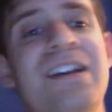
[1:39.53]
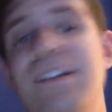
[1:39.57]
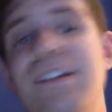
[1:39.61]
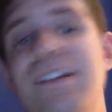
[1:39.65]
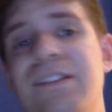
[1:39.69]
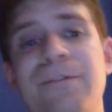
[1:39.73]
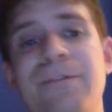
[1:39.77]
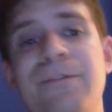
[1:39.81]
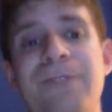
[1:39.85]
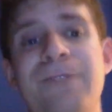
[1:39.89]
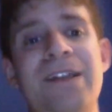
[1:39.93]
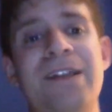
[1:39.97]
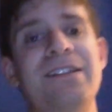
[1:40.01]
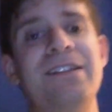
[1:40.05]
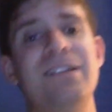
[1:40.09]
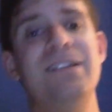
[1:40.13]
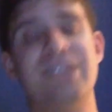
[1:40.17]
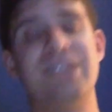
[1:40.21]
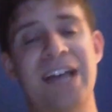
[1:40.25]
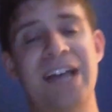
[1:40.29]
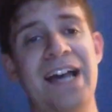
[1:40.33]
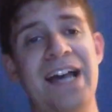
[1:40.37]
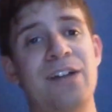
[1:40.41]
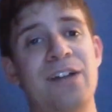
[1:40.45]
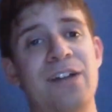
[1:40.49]
defend the
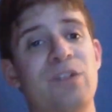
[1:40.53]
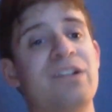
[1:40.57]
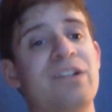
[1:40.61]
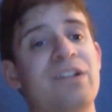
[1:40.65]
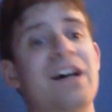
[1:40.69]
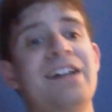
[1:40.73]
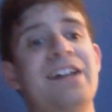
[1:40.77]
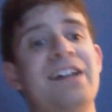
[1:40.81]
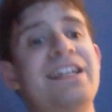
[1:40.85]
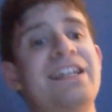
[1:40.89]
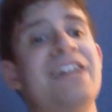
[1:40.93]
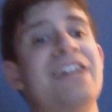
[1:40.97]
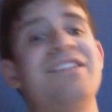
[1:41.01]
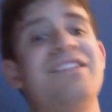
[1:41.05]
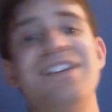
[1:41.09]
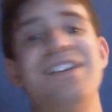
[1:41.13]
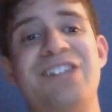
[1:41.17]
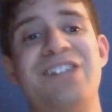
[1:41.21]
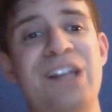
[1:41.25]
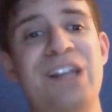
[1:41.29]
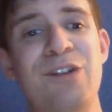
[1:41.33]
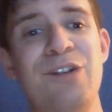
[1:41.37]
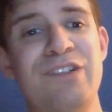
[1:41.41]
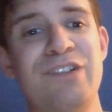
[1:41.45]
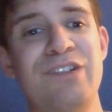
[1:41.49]
titles against
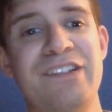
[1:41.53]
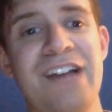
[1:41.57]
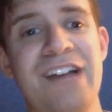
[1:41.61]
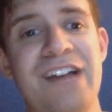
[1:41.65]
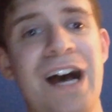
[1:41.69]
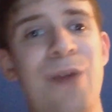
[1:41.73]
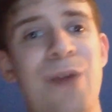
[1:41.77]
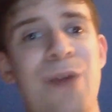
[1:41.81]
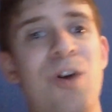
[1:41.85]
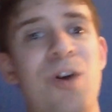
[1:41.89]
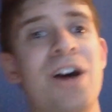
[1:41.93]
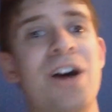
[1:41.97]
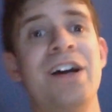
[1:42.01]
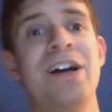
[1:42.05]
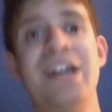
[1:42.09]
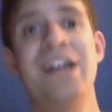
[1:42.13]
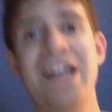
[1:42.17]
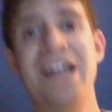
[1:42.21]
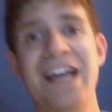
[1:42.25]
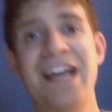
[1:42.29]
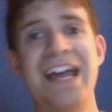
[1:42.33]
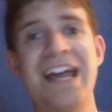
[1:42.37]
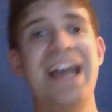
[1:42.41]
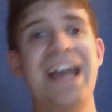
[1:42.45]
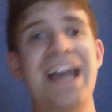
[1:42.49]
Akira Tozawa
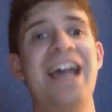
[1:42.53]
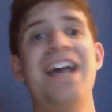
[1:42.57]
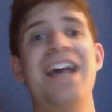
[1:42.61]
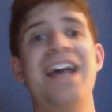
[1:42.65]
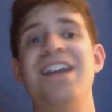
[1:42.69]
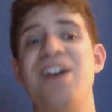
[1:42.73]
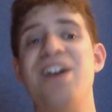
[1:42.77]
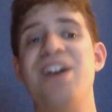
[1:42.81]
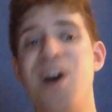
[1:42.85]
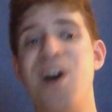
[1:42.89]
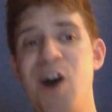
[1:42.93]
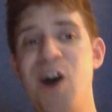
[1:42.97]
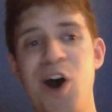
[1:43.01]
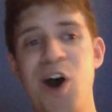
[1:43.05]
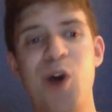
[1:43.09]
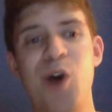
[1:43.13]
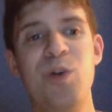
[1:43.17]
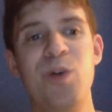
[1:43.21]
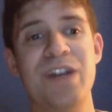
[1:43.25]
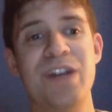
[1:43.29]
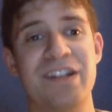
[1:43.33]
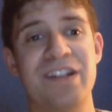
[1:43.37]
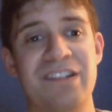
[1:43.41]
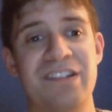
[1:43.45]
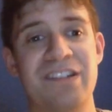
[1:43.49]
and
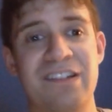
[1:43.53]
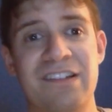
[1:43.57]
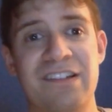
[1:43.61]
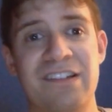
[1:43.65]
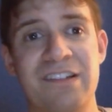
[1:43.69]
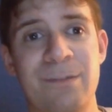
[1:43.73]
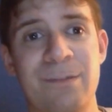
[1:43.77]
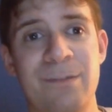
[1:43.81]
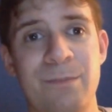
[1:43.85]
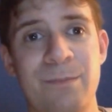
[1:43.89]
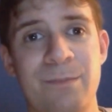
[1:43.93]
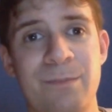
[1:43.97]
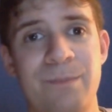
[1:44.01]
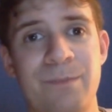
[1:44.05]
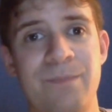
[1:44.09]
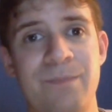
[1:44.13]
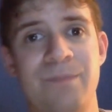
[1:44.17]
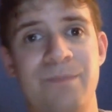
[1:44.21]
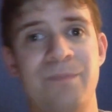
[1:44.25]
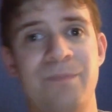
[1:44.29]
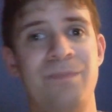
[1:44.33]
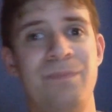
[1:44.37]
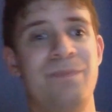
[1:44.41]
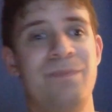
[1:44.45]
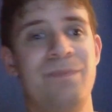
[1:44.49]
Otis.
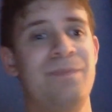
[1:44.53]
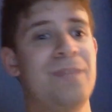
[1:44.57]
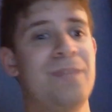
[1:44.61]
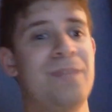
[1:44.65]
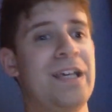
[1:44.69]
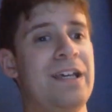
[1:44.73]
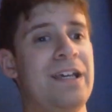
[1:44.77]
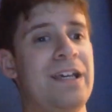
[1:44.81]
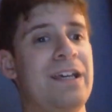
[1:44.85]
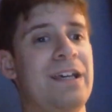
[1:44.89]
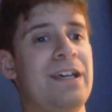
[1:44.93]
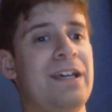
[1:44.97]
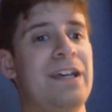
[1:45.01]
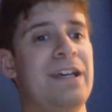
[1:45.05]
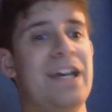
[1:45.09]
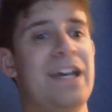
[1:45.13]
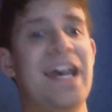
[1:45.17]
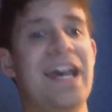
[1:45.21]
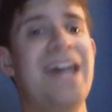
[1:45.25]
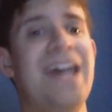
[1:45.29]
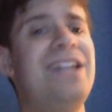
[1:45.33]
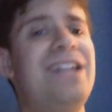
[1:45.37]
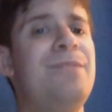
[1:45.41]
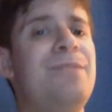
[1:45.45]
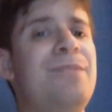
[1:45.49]

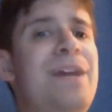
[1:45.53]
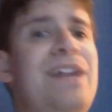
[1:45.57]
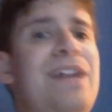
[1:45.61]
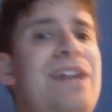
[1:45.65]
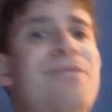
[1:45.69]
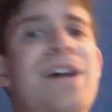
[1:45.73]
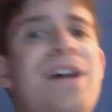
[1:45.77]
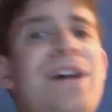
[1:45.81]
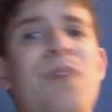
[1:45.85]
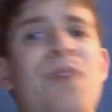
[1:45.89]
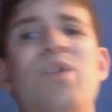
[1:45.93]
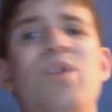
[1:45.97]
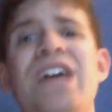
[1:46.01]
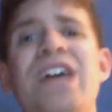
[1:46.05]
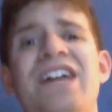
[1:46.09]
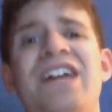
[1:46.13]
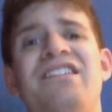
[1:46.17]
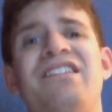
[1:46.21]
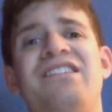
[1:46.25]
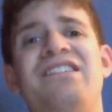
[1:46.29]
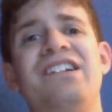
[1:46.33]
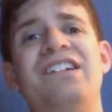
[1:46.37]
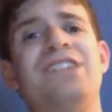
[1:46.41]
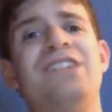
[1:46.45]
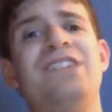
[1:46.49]
And the main event, we had a
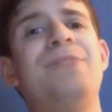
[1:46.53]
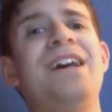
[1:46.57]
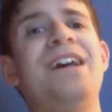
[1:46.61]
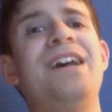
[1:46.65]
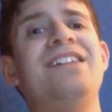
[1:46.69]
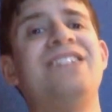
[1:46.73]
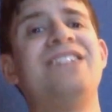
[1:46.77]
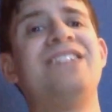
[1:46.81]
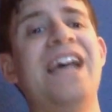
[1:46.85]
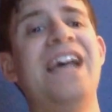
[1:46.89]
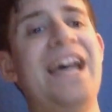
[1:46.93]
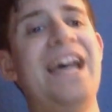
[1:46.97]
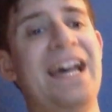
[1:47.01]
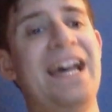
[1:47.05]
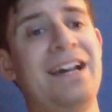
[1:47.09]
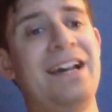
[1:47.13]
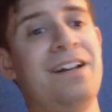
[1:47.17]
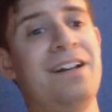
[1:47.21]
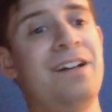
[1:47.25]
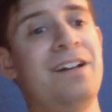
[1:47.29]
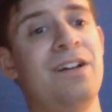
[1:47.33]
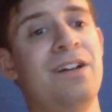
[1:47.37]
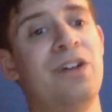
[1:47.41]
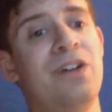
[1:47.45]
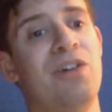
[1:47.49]
six man tag
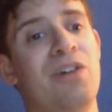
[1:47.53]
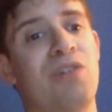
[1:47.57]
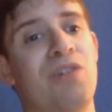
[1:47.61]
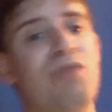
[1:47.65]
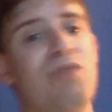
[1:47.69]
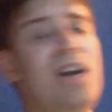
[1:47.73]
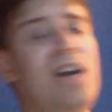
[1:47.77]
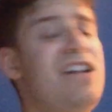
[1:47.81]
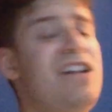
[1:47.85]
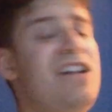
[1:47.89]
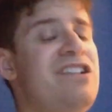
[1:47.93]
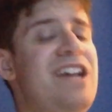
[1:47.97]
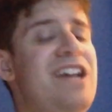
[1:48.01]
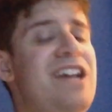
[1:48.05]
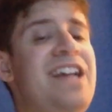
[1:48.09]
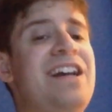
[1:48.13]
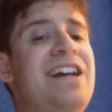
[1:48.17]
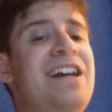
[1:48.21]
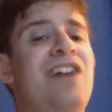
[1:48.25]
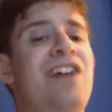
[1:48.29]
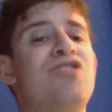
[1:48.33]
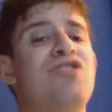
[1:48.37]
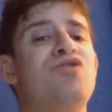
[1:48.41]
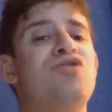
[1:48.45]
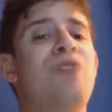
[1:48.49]
Ricochet,
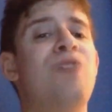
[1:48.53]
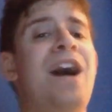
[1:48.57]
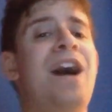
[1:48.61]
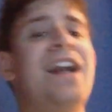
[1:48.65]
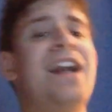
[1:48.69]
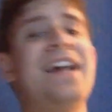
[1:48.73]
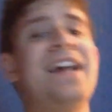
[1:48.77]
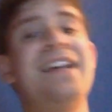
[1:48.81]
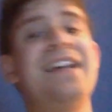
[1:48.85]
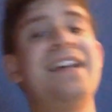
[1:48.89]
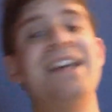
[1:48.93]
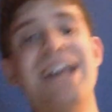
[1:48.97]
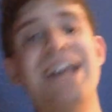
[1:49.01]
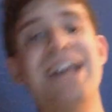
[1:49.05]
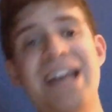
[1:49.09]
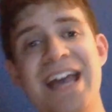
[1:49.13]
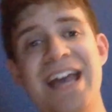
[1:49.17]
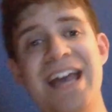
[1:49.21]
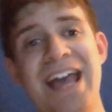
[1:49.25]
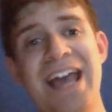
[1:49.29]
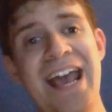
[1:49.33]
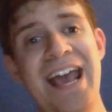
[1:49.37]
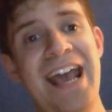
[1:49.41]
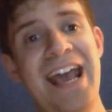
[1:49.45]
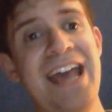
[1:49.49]
Andrade,
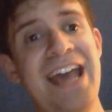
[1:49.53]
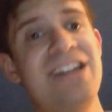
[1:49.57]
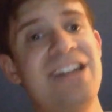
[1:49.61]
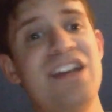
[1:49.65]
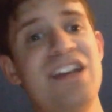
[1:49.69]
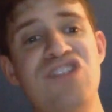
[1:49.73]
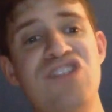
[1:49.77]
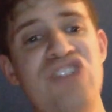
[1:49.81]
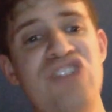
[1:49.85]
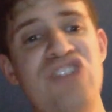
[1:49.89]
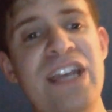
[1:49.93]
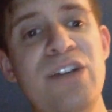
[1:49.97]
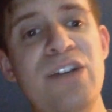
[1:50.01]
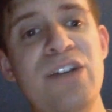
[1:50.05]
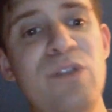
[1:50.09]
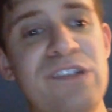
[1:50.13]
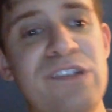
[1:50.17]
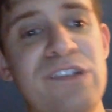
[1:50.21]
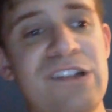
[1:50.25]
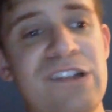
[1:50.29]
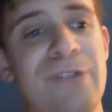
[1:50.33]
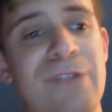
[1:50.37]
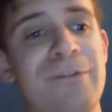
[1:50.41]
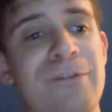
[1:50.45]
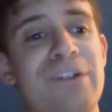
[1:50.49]
and Jey
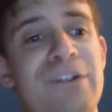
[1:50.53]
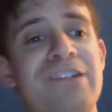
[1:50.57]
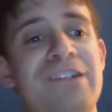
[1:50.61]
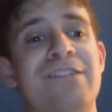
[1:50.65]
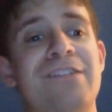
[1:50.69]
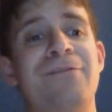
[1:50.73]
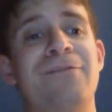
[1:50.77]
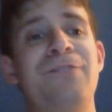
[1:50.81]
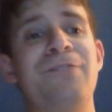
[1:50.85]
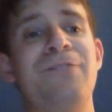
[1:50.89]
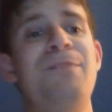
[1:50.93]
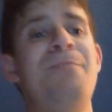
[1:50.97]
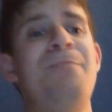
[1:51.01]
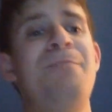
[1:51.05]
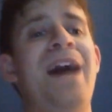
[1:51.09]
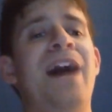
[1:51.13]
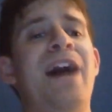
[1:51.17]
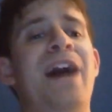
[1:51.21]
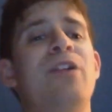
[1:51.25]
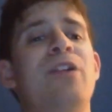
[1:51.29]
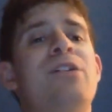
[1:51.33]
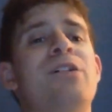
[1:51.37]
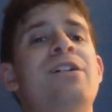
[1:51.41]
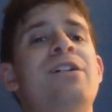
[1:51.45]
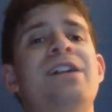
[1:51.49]
Uso versus Finn
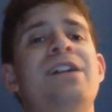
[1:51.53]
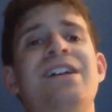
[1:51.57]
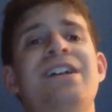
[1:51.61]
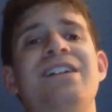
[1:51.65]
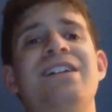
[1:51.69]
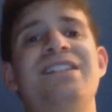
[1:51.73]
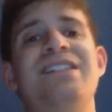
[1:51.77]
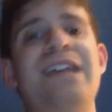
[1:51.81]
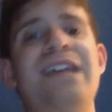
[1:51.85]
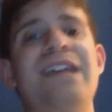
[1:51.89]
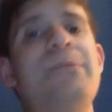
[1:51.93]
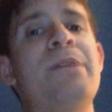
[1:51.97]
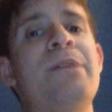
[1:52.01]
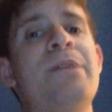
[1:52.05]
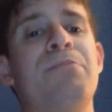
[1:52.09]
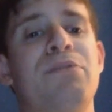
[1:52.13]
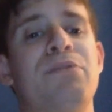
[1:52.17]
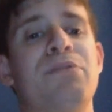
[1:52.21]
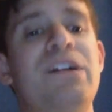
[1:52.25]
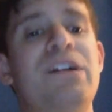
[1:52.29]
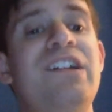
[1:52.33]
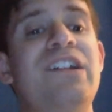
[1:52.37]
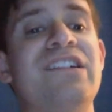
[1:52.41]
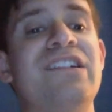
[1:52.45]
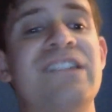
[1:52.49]
Balor, Damian
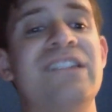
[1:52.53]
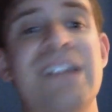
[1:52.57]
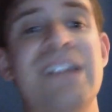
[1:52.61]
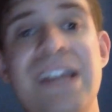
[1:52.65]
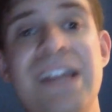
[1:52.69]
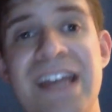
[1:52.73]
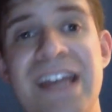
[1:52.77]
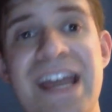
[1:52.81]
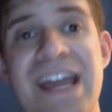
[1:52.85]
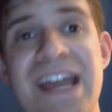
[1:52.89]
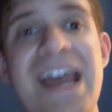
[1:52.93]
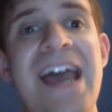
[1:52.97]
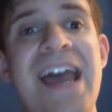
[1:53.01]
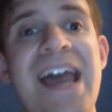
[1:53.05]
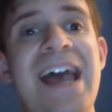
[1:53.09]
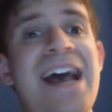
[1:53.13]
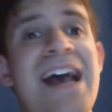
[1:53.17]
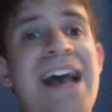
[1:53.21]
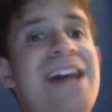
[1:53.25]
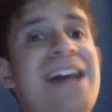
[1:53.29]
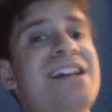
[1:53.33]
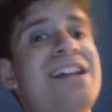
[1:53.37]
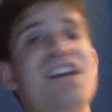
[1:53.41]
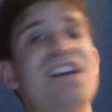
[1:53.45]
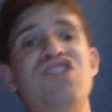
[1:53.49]
Priest,
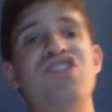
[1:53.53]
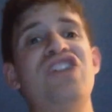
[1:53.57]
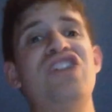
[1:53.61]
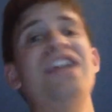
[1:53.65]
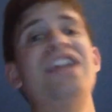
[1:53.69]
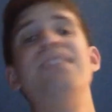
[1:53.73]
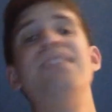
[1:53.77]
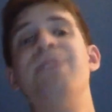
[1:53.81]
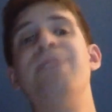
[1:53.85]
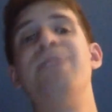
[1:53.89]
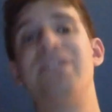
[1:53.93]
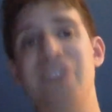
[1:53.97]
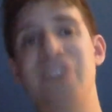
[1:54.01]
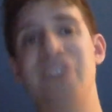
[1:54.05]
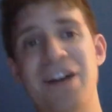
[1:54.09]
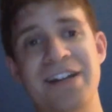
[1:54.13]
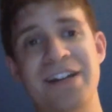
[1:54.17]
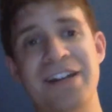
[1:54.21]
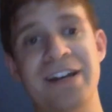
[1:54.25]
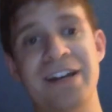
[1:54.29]
and JD McDonagh.